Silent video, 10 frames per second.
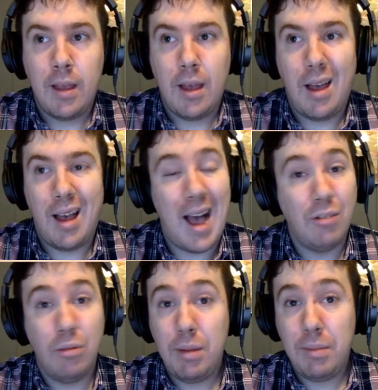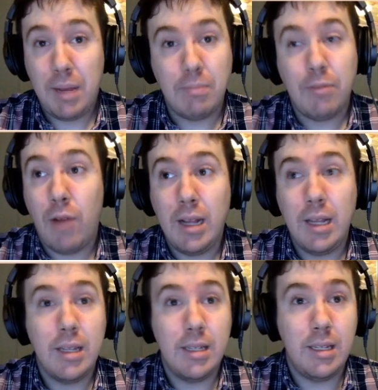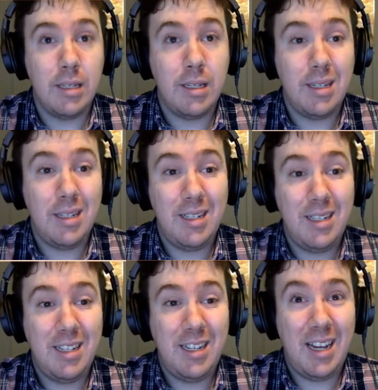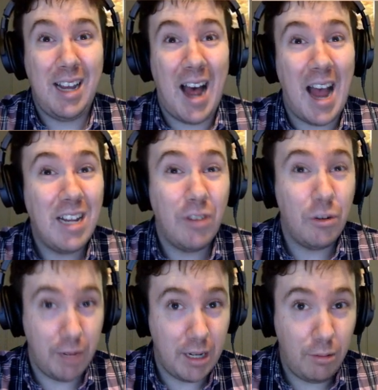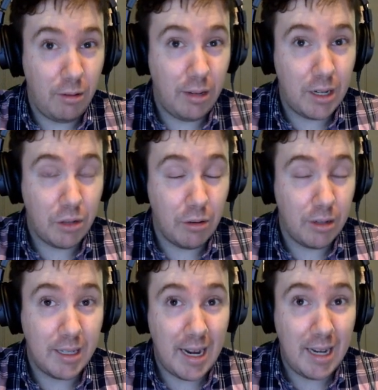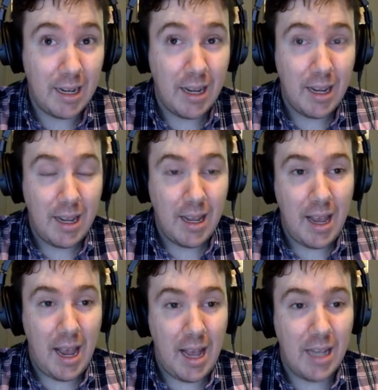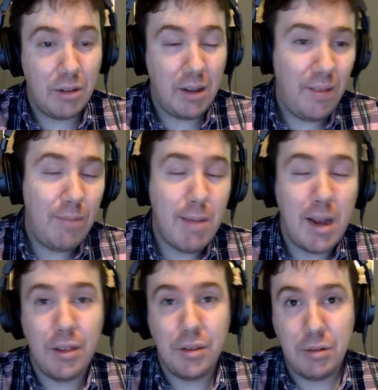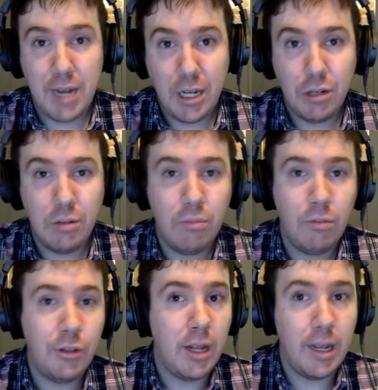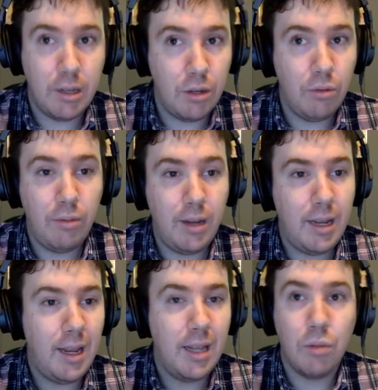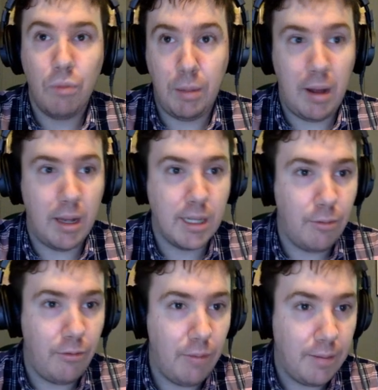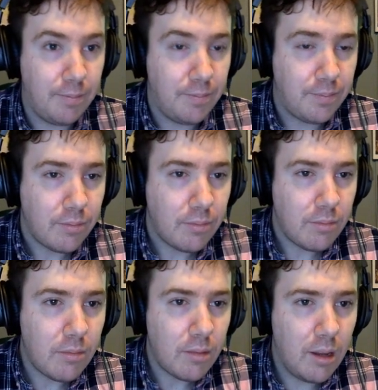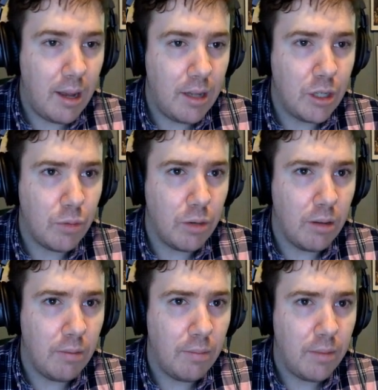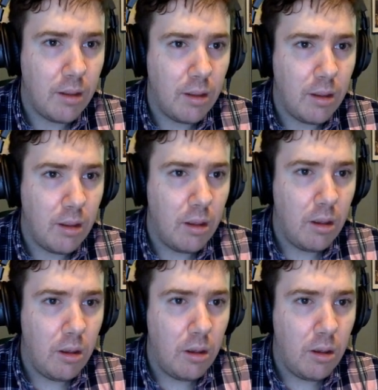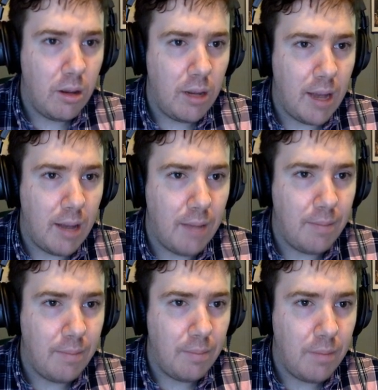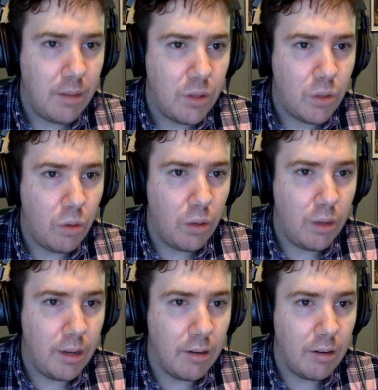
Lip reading: I don't want to be mean, but frankly, this is kind of unreadable in its current state. So giving feedback on the notation, which I like to do, isn't really possible for me. I just want to, scroll in here.